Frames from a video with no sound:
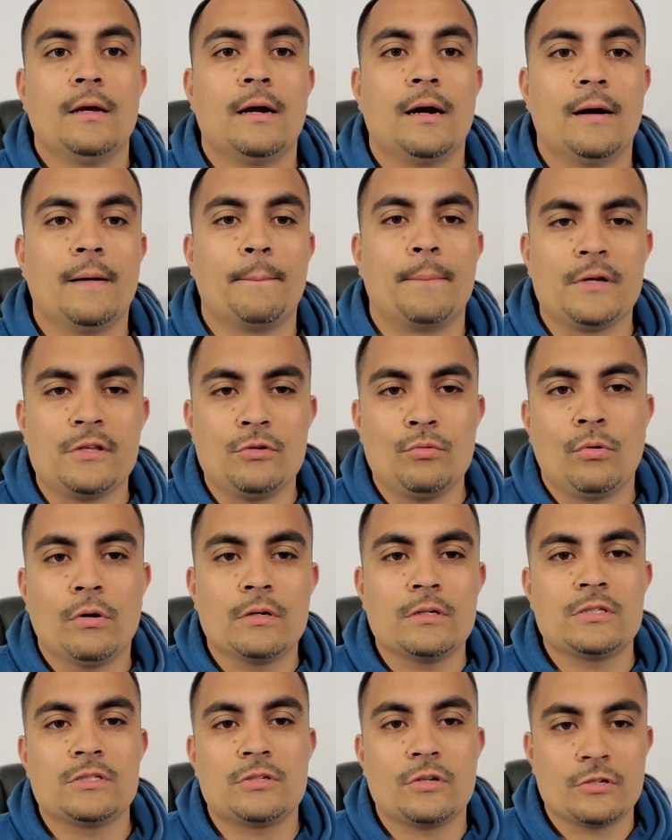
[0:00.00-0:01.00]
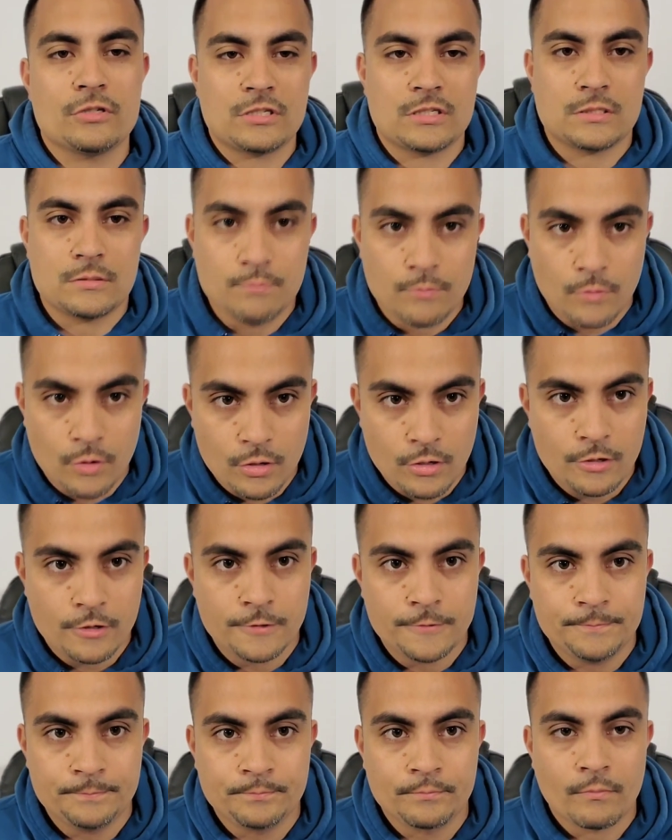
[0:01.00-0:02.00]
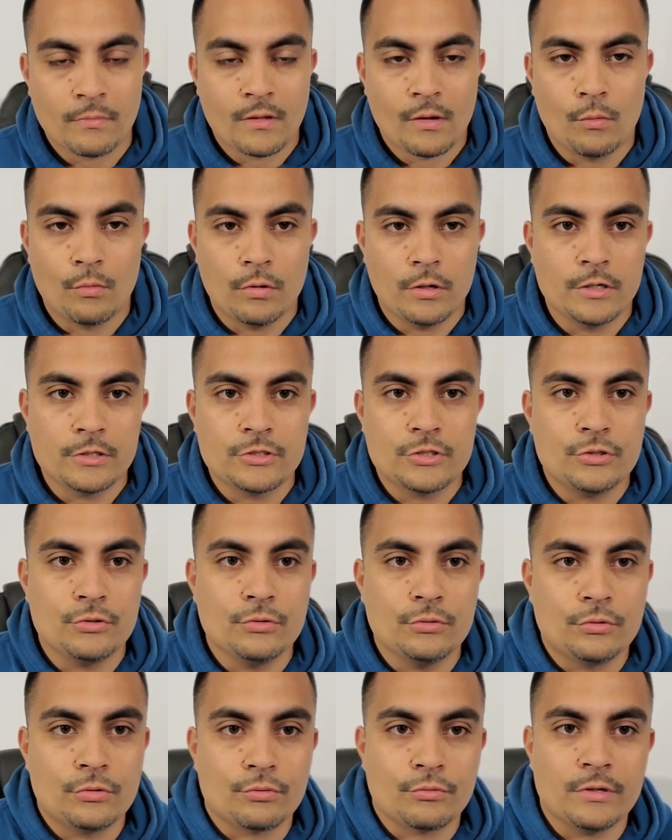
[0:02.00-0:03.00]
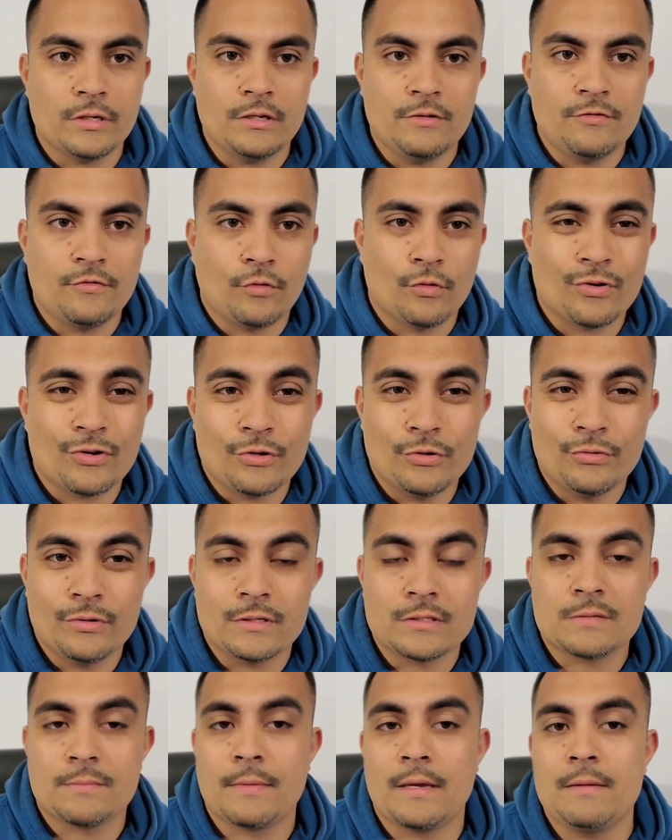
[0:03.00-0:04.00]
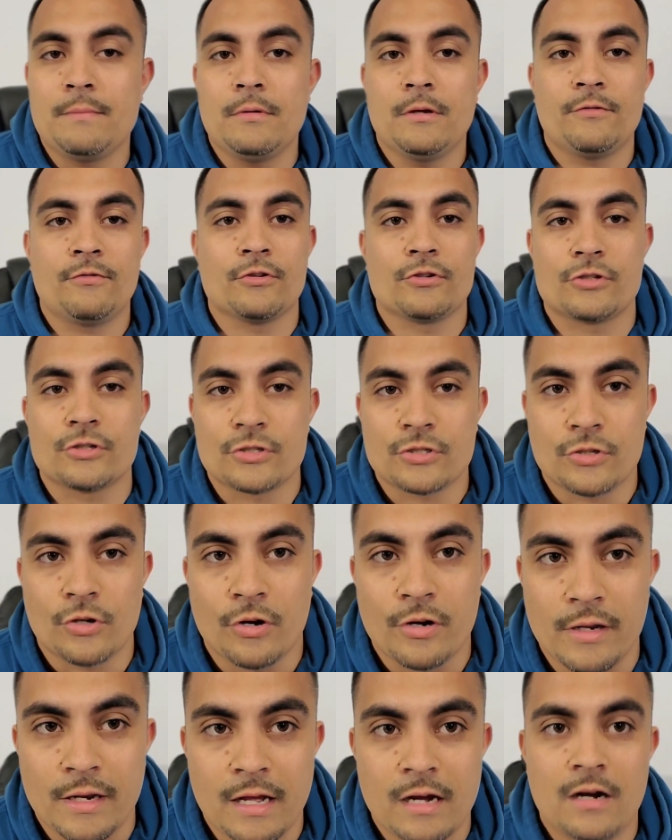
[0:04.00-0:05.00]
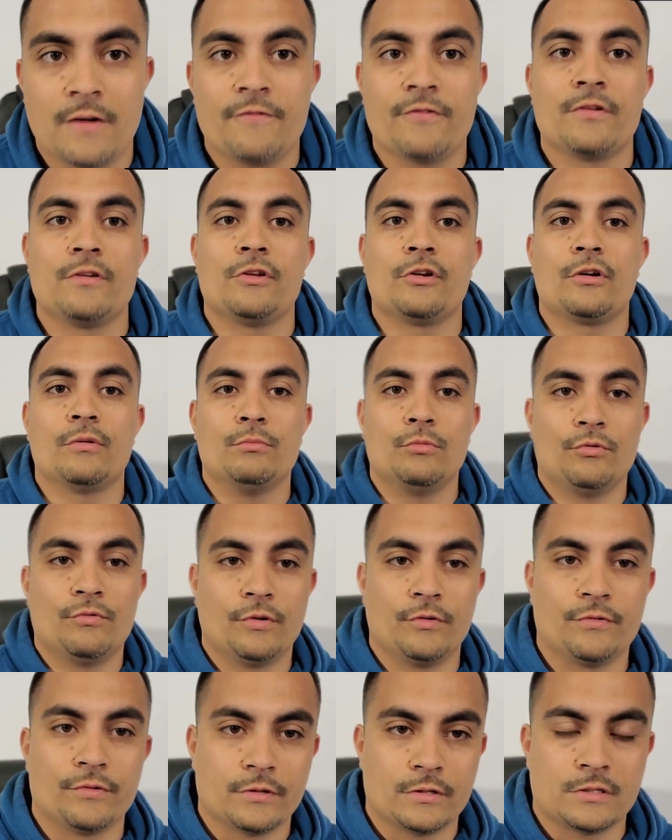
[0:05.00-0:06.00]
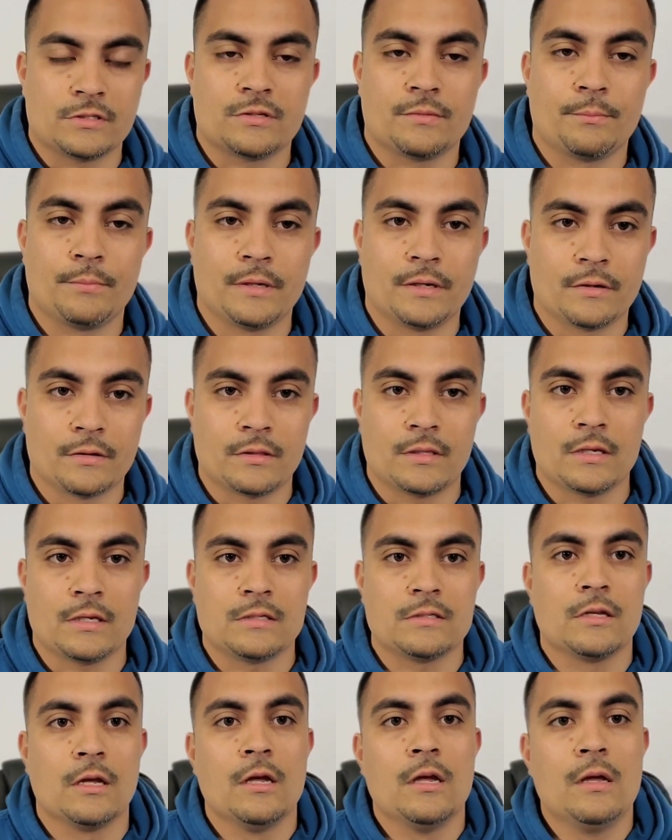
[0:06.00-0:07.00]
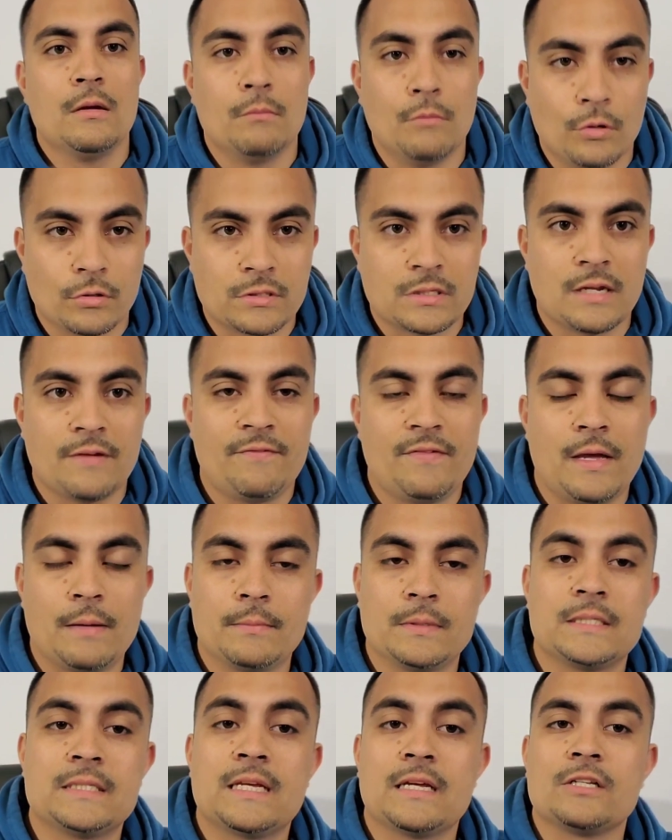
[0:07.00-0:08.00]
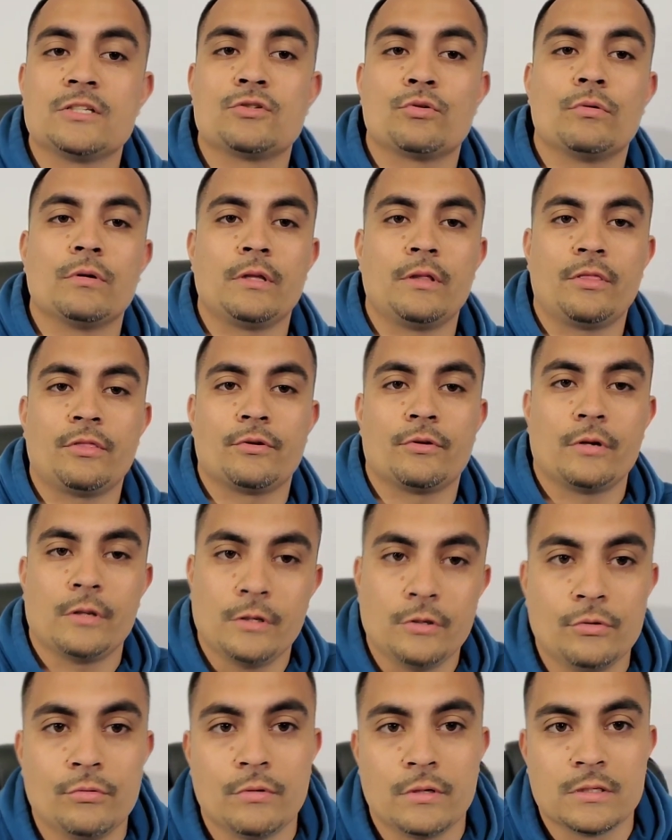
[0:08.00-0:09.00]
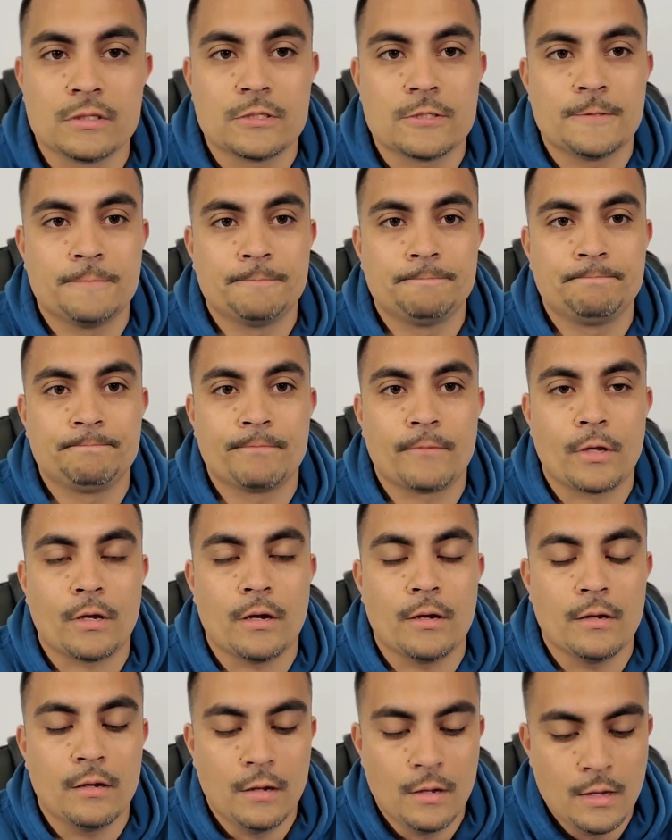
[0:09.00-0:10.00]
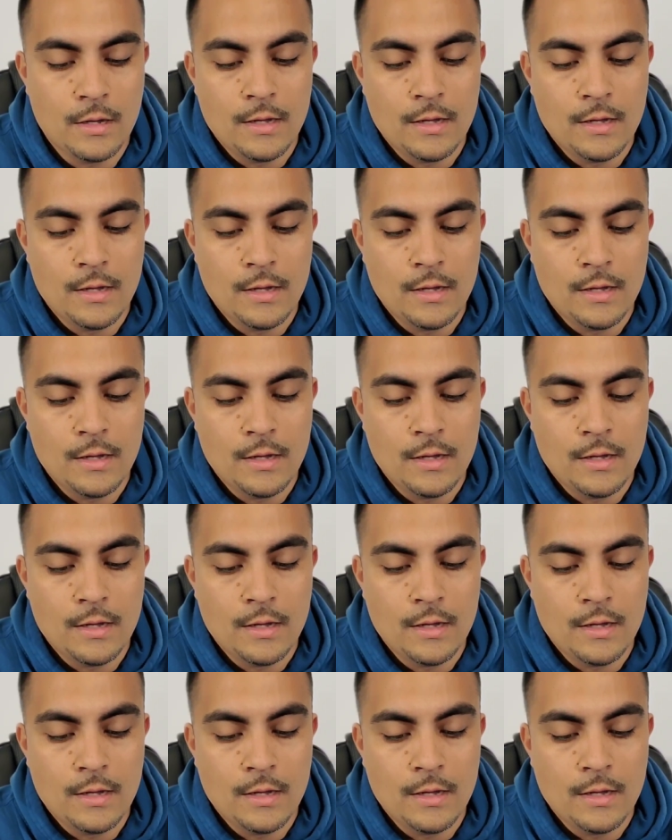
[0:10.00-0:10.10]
But you want to start small, 1, 2, 3, 4 units, maybe if you're just starting out, and you can move over to some bigger things, multifamily, 10, 20, 30 units. Okay.